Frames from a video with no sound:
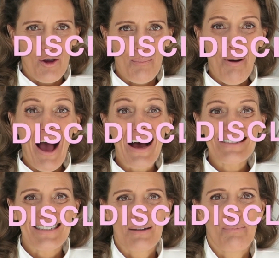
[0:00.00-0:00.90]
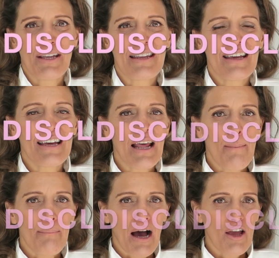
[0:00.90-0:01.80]
own personal opinion
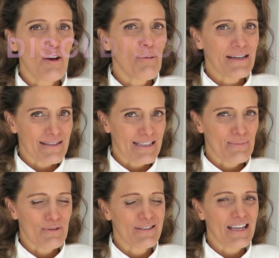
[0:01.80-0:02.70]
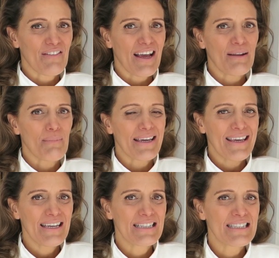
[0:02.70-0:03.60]
and my own personal experience having had my
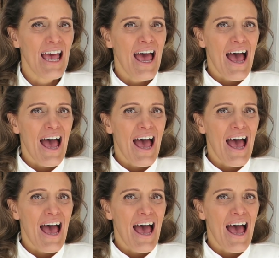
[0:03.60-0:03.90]
kids